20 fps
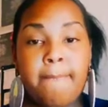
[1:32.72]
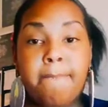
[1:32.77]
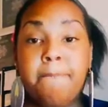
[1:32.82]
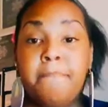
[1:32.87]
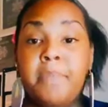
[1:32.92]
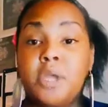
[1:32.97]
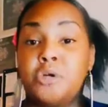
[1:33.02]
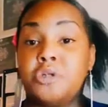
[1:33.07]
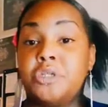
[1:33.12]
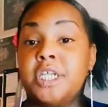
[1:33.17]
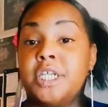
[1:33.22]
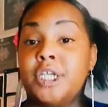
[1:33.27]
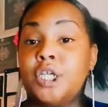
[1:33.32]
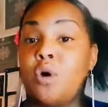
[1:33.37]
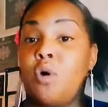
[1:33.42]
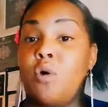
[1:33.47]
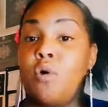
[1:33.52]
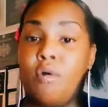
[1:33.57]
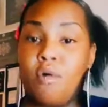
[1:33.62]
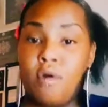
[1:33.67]

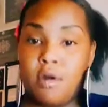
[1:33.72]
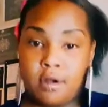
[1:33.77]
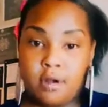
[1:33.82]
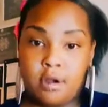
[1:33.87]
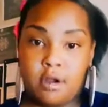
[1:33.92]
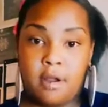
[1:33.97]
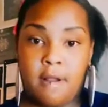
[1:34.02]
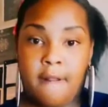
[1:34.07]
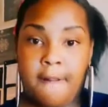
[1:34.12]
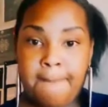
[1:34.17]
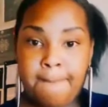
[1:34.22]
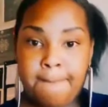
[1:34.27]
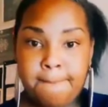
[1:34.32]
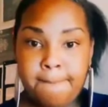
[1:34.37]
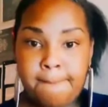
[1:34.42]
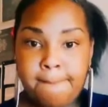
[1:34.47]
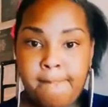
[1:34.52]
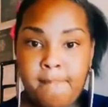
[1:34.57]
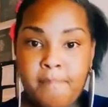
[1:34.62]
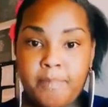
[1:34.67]
building order,
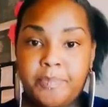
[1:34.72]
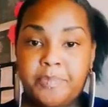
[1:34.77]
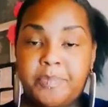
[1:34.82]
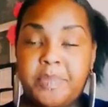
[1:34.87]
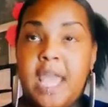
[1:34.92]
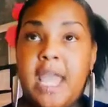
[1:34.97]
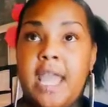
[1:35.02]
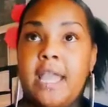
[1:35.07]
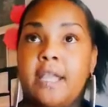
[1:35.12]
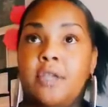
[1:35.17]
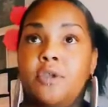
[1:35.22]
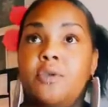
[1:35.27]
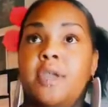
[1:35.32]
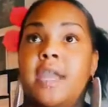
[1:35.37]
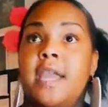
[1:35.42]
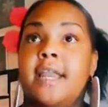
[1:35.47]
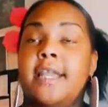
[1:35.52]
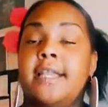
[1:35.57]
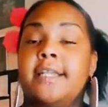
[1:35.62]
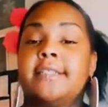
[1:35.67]
and
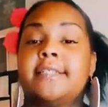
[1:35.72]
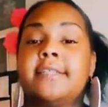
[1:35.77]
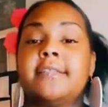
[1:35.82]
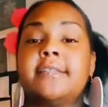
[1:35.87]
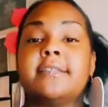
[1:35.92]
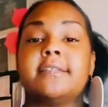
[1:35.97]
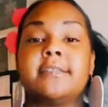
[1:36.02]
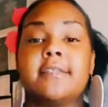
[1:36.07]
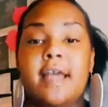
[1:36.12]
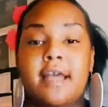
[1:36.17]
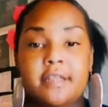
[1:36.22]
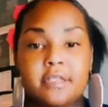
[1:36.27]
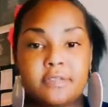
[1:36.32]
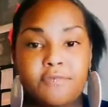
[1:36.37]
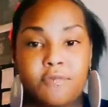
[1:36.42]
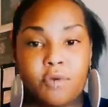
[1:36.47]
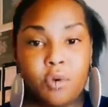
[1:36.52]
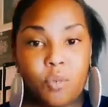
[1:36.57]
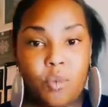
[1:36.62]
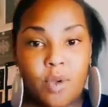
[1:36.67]
creating success
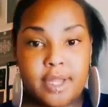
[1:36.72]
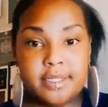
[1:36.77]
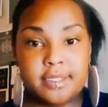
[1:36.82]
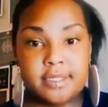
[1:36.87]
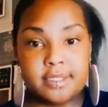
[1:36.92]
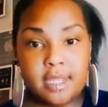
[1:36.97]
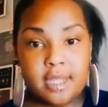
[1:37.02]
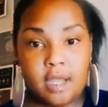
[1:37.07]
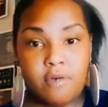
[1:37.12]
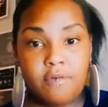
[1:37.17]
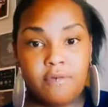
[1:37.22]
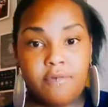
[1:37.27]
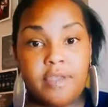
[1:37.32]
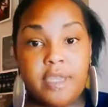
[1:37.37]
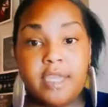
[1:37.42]
for oneself